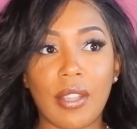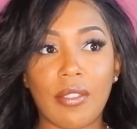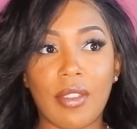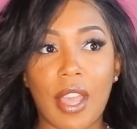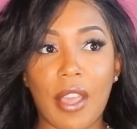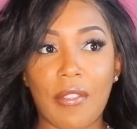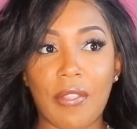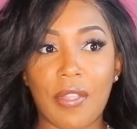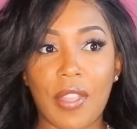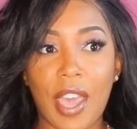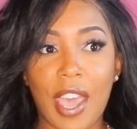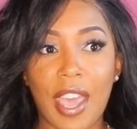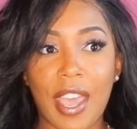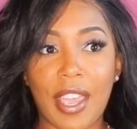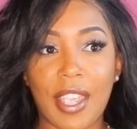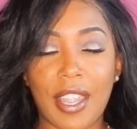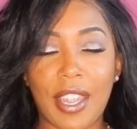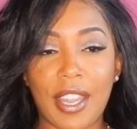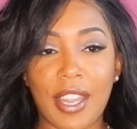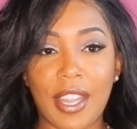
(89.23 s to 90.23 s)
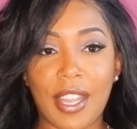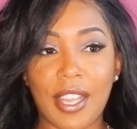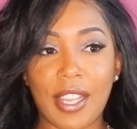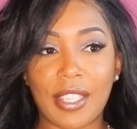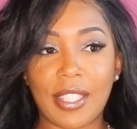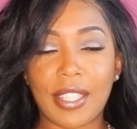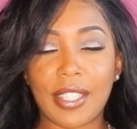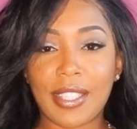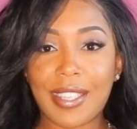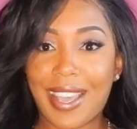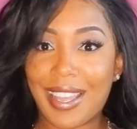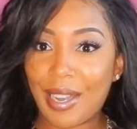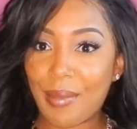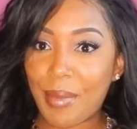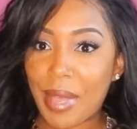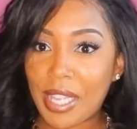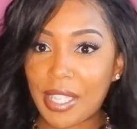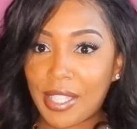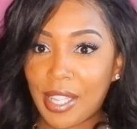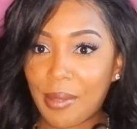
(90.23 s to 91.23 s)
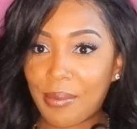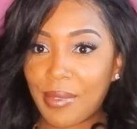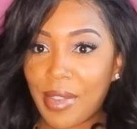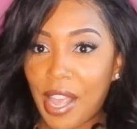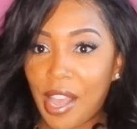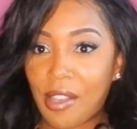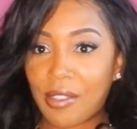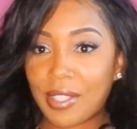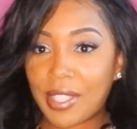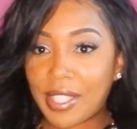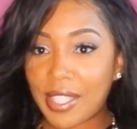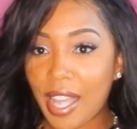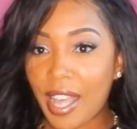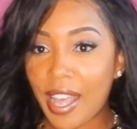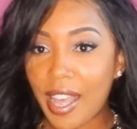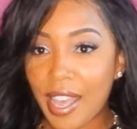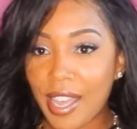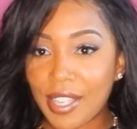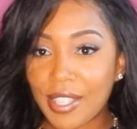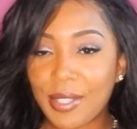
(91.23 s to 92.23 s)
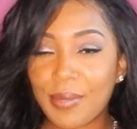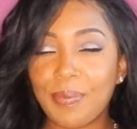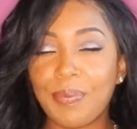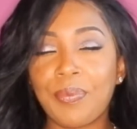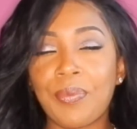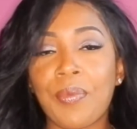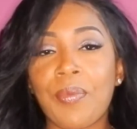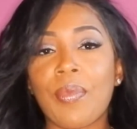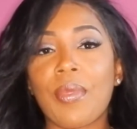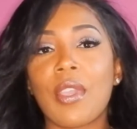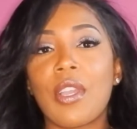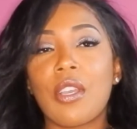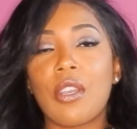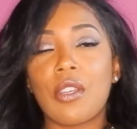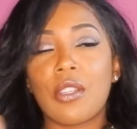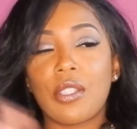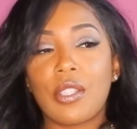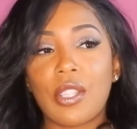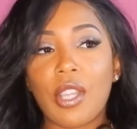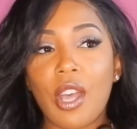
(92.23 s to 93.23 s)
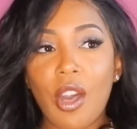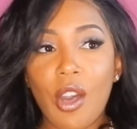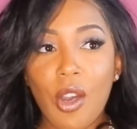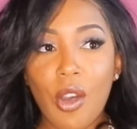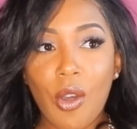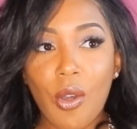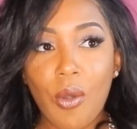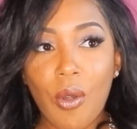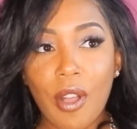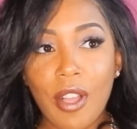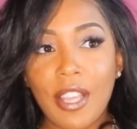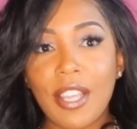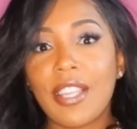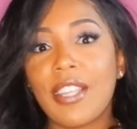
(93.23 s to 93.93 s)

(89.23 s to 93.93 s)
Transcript: that is kind of messed up now on the sides. So